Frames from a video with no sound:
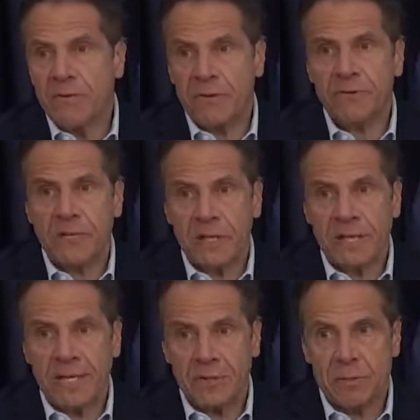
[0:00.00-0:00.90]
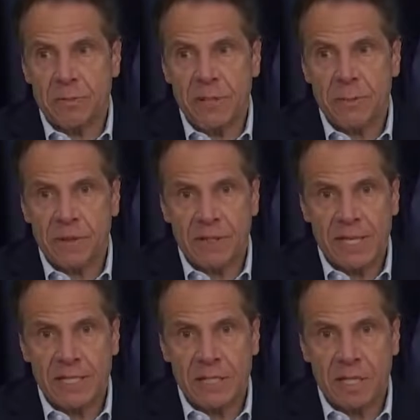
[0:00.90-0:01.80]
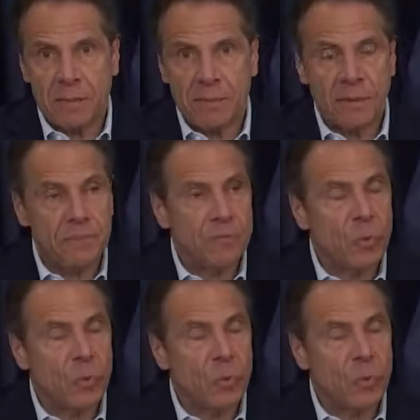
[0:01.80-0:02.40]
15,000 people in that sample.